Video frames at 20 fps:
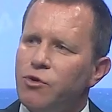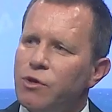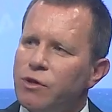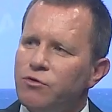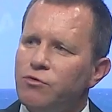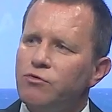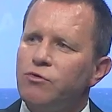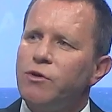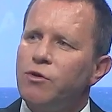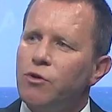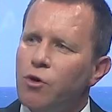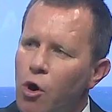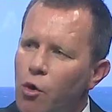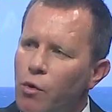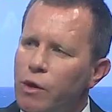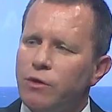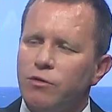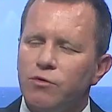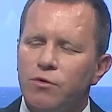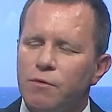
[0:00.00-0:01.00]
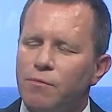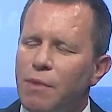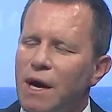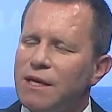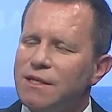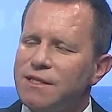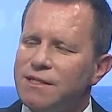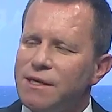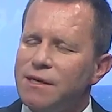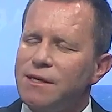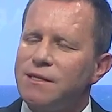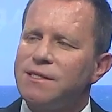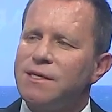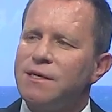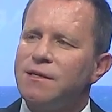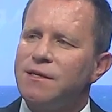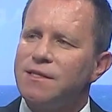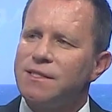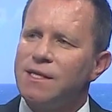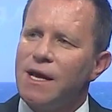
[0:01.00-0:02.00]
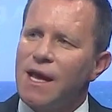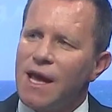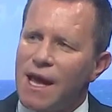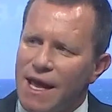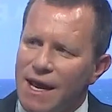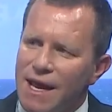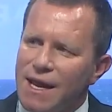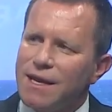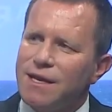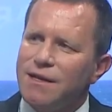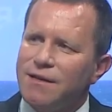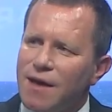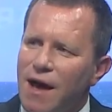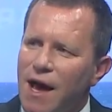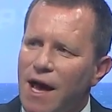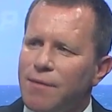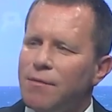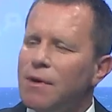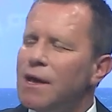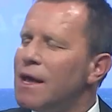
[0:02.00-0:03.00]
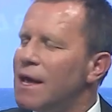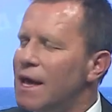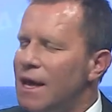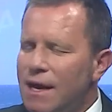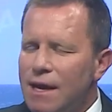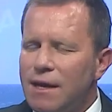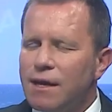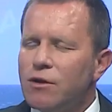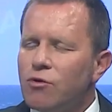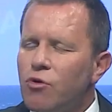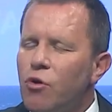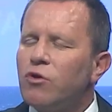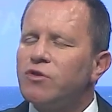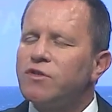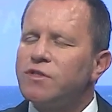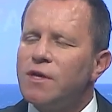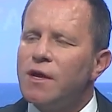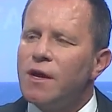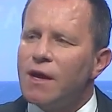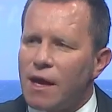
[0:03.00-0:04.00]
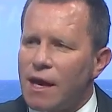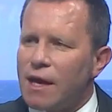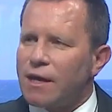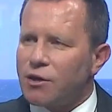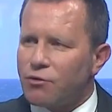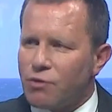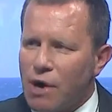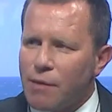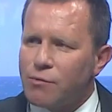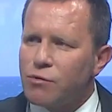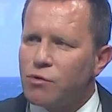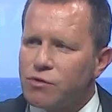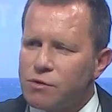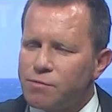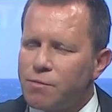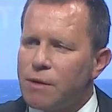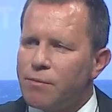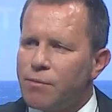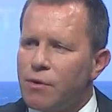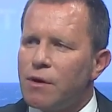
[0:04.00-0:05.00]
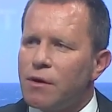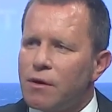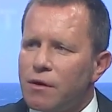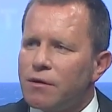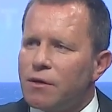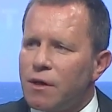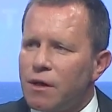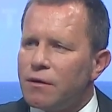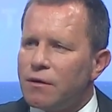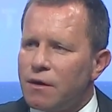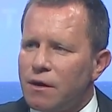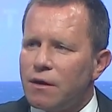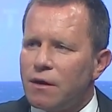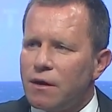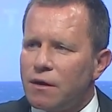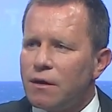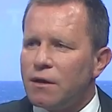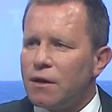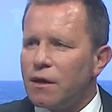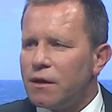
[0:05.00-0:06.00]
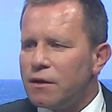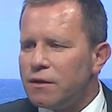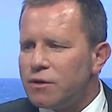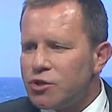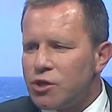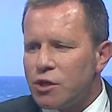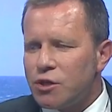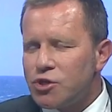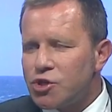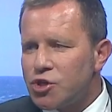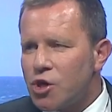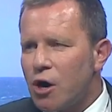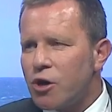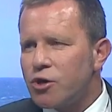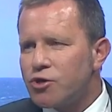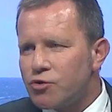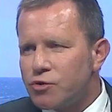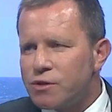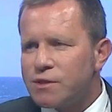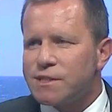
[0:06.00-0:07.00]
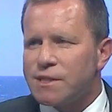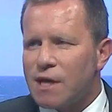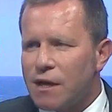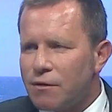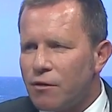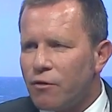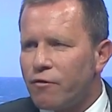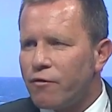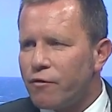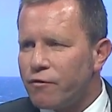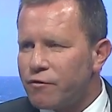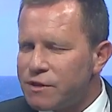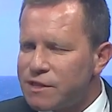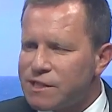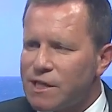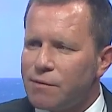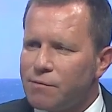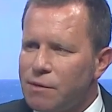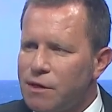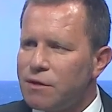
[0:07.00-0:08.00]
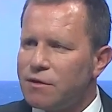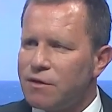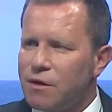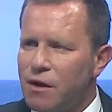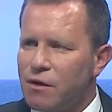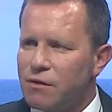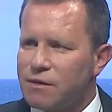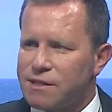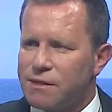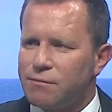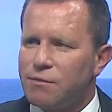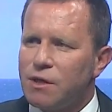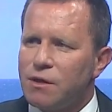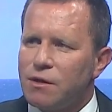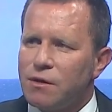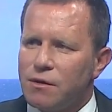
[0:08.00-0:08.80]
you need to go into the Palestinian cities at any time, at any cost, and grab those people in charge or of incitement and terrorism.